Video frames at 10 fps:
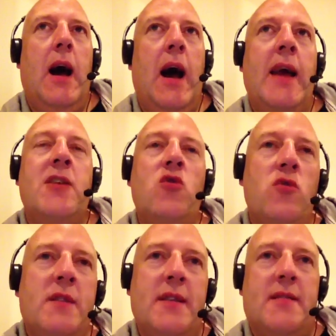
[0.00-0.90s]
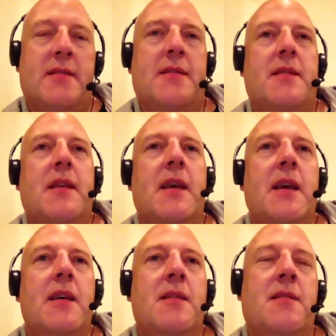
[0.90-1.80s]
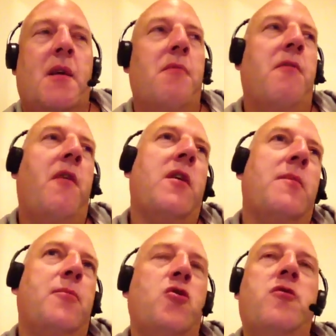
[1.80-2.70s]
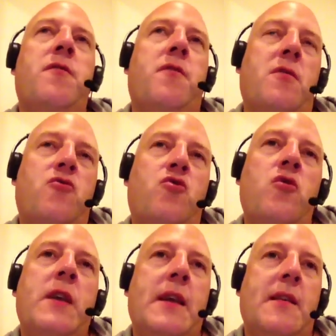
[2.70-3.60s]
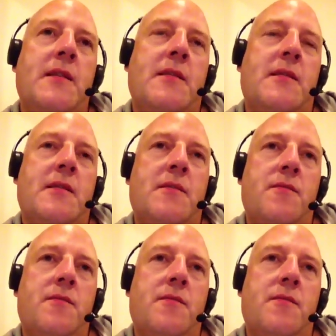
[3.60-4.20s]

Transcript: I noticed some very beautiful trees.